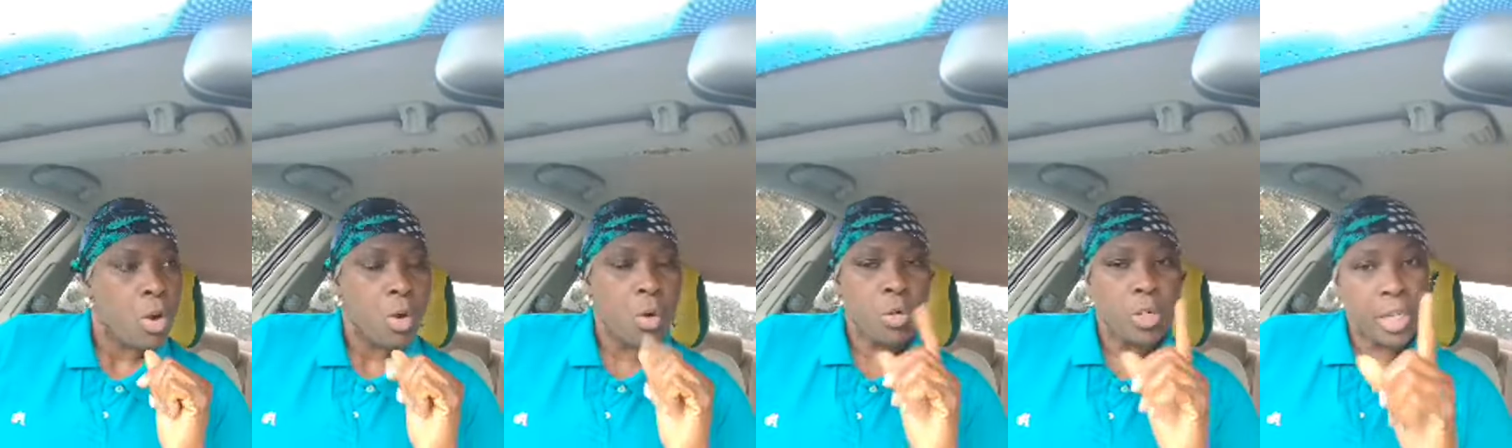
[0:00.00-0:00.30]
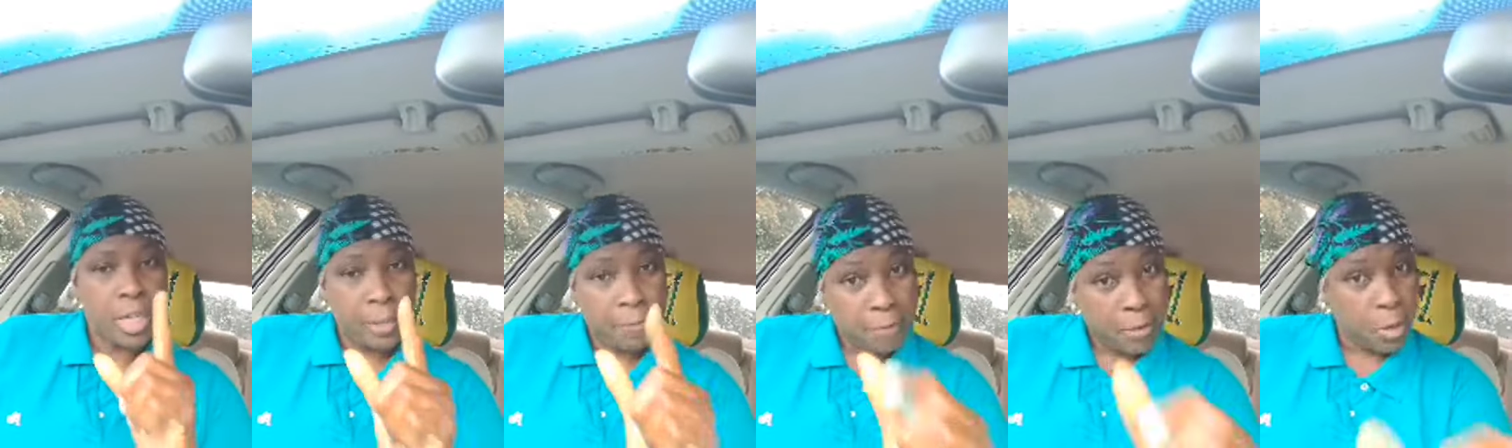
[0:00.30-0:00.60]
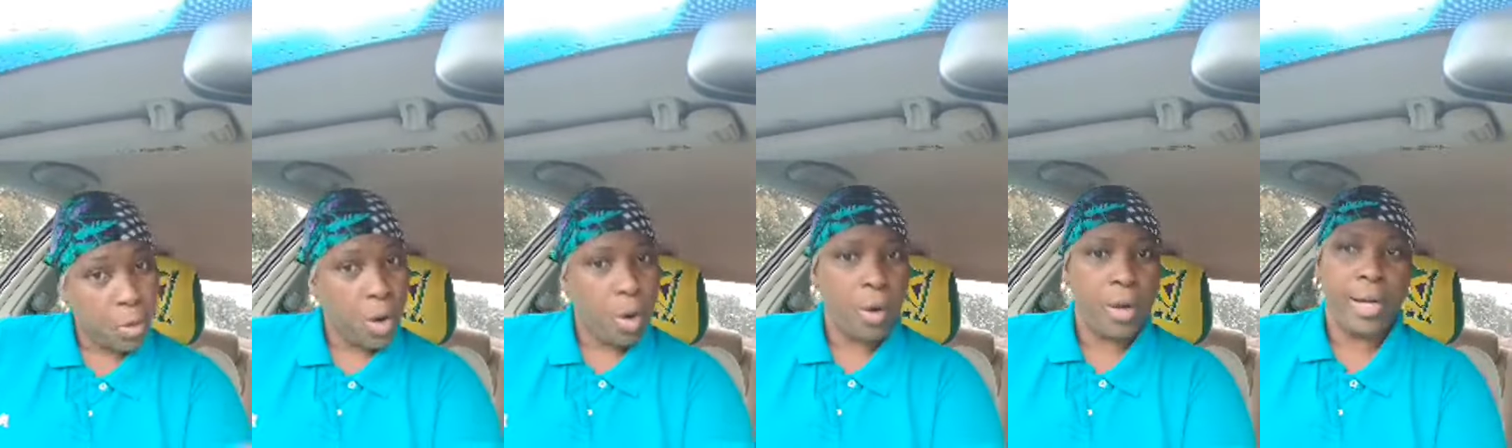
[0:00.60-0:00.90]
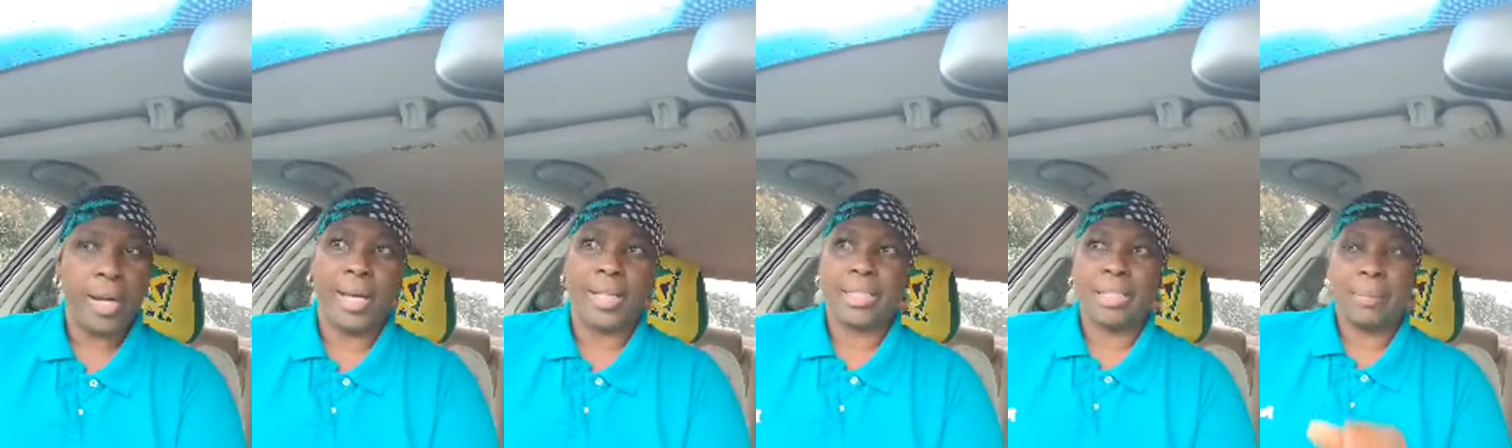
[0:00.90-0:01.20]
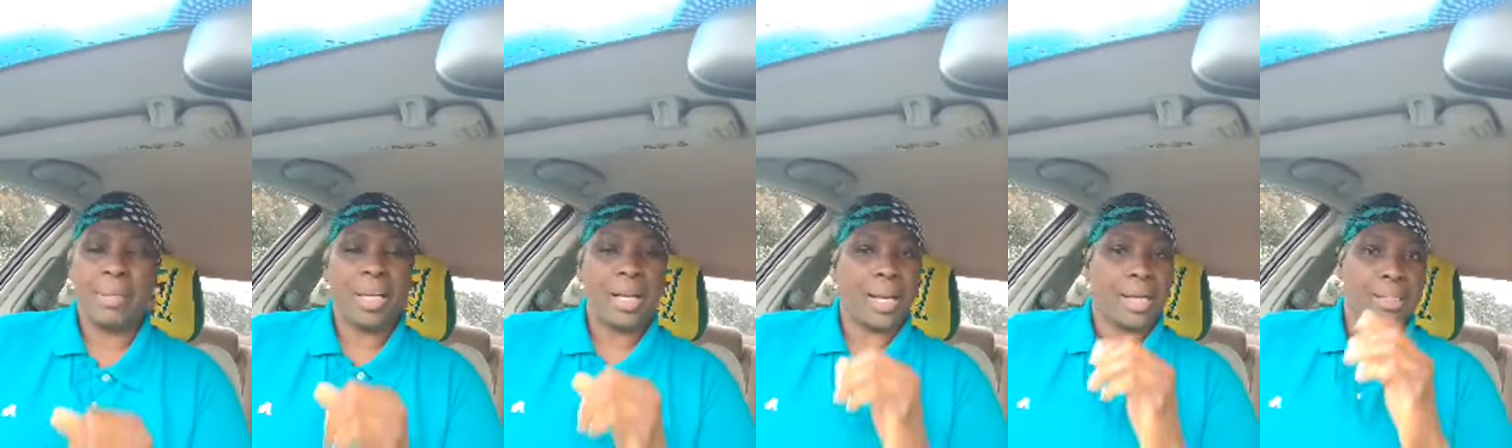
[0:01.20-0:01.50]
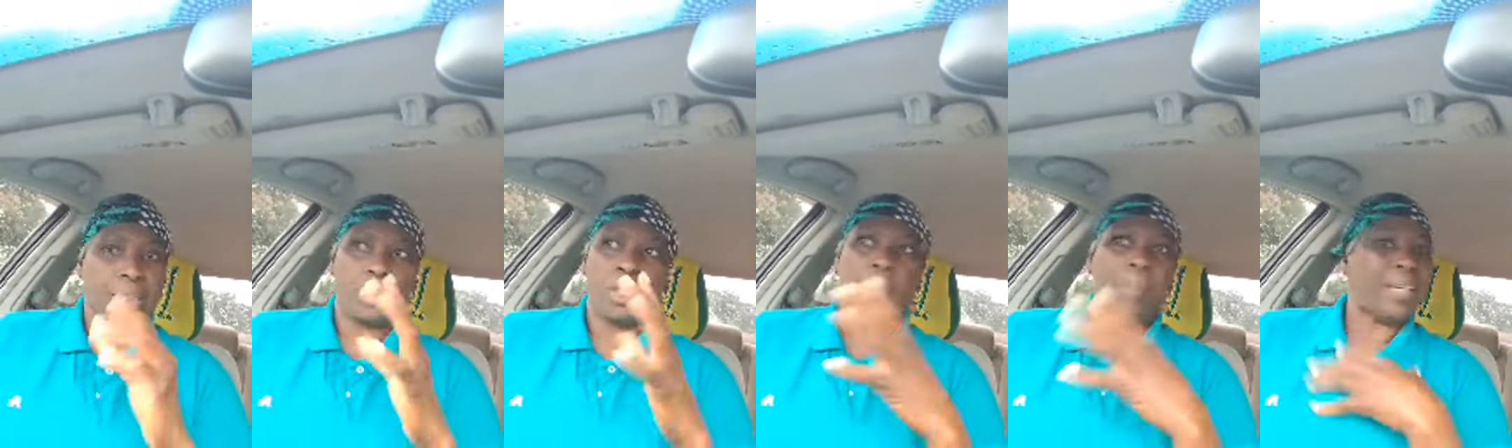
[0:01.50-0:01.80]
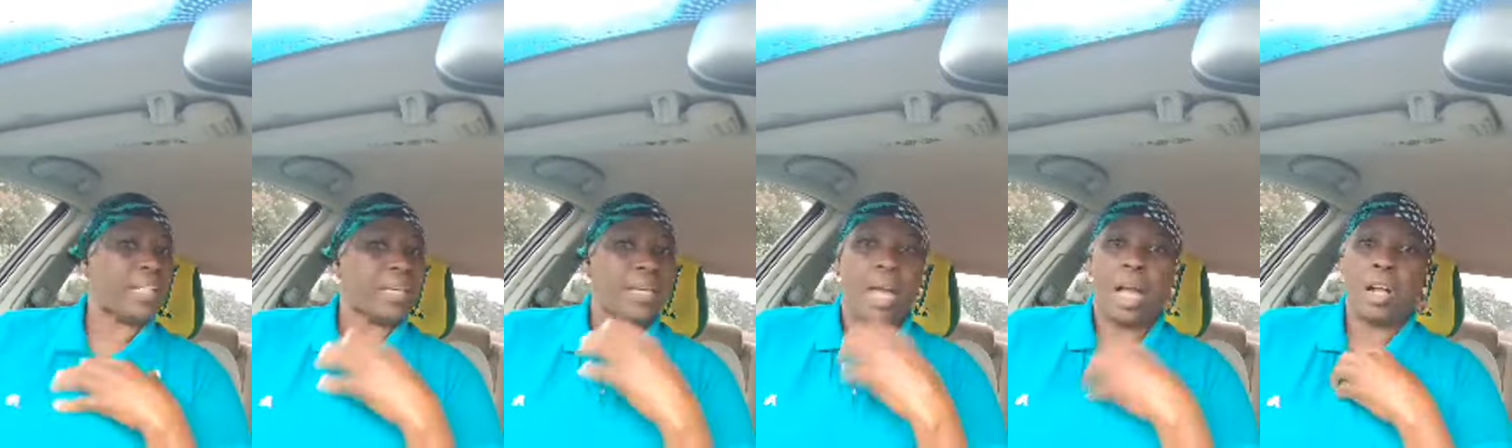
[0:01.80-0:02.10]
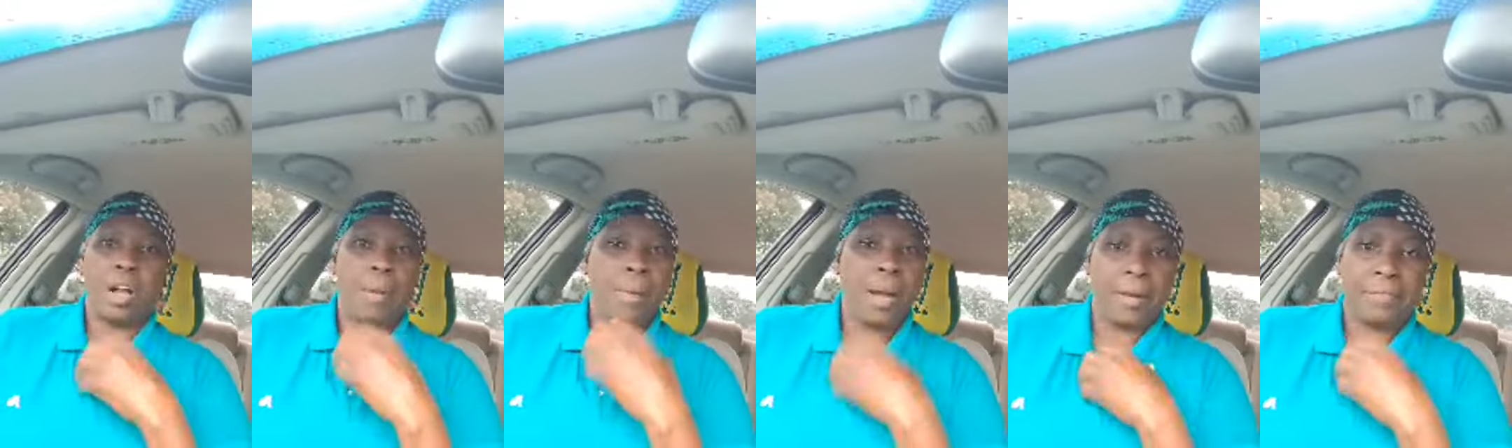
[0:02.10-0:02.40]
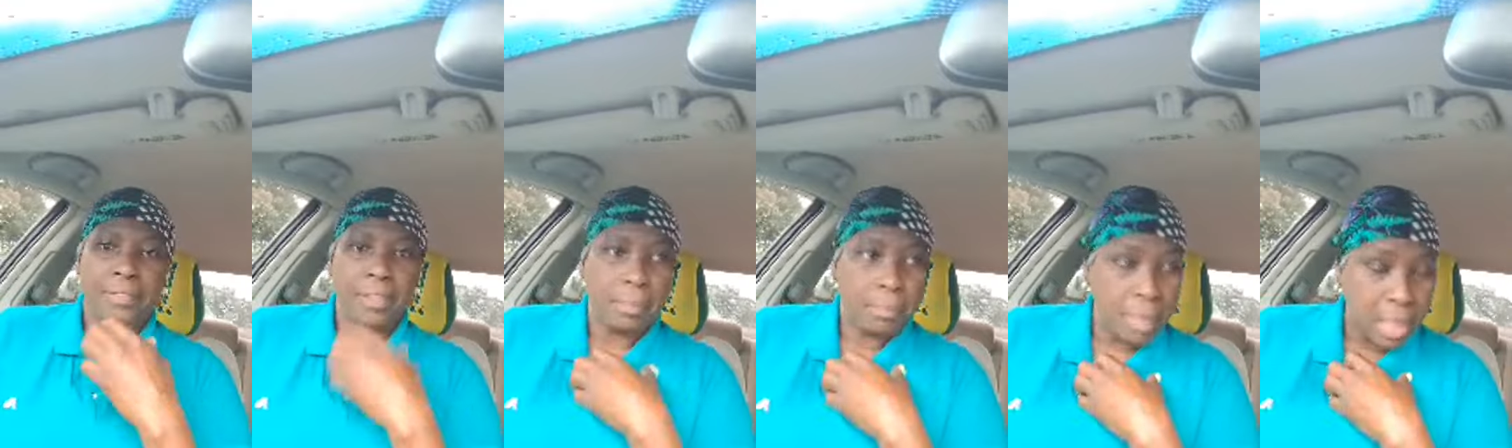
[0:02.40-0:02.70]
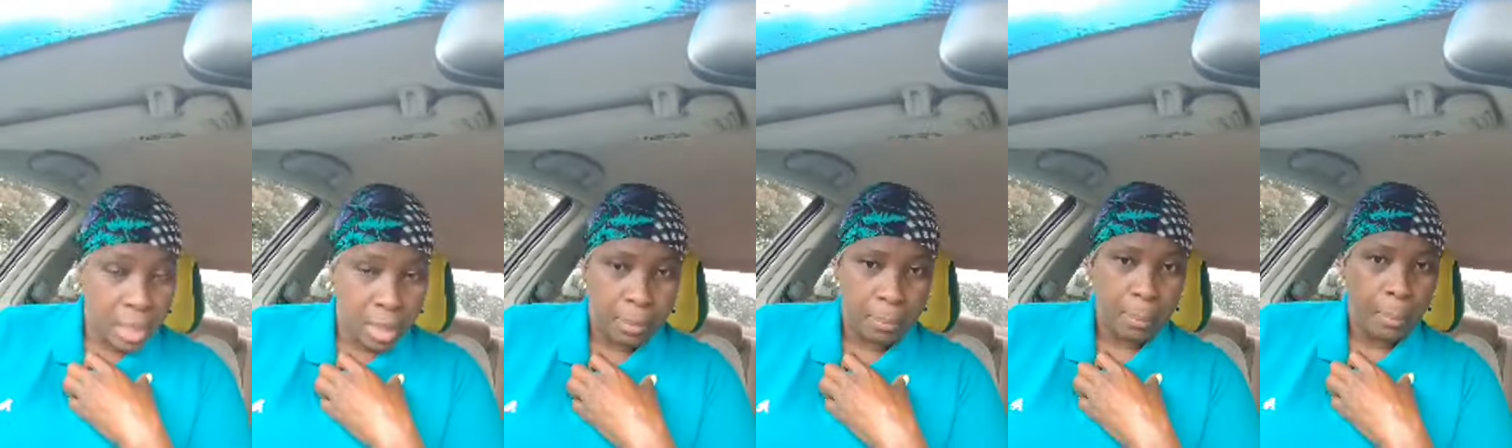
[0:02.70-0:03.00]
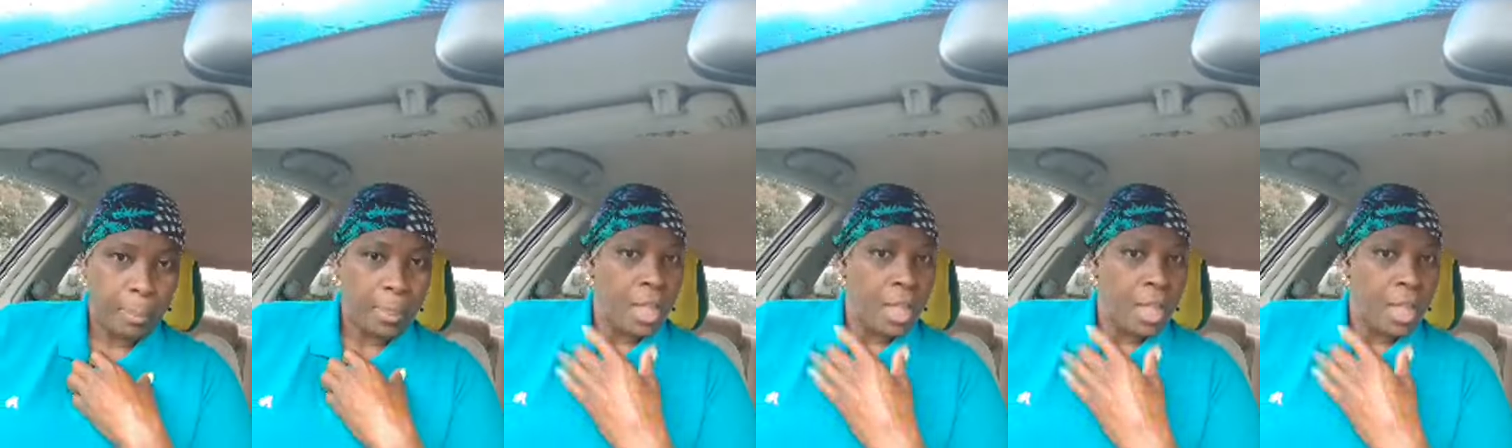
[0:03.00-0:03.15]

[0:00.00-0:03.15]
You know, if you know what I answer, because nobody can come after me.